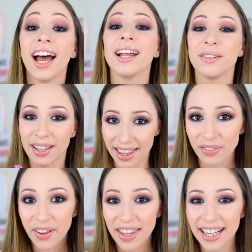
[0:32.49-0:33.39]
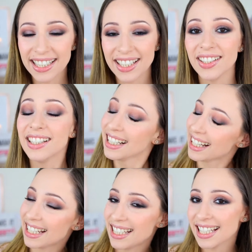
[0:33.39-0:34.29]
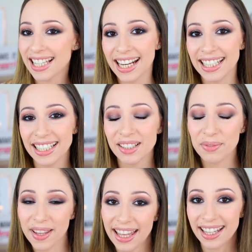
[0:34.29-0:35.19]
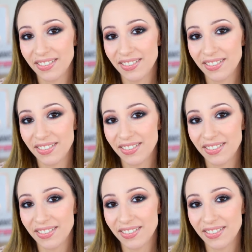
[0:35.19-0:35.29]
and without further ado, let's get started with the